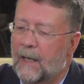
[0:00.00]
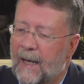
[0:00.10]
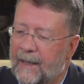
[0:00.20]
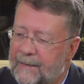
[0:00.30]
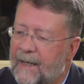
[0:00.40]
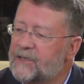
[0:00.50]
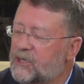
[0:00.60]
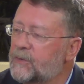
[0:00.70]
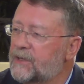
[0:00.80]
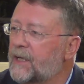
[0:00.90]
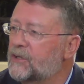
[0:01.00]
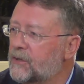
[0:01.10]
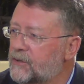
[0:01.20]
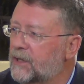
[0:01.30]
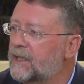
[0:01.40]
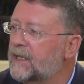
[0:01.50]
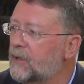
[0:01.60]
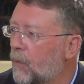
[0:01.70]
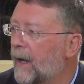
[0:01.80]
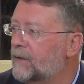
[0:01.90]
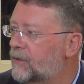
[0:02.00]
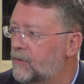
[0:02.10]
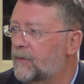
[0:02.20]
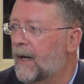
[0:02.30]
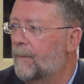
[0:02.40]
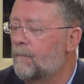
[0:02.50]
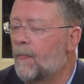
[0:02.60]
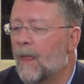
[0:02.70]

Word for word: And customization is a key way to do that.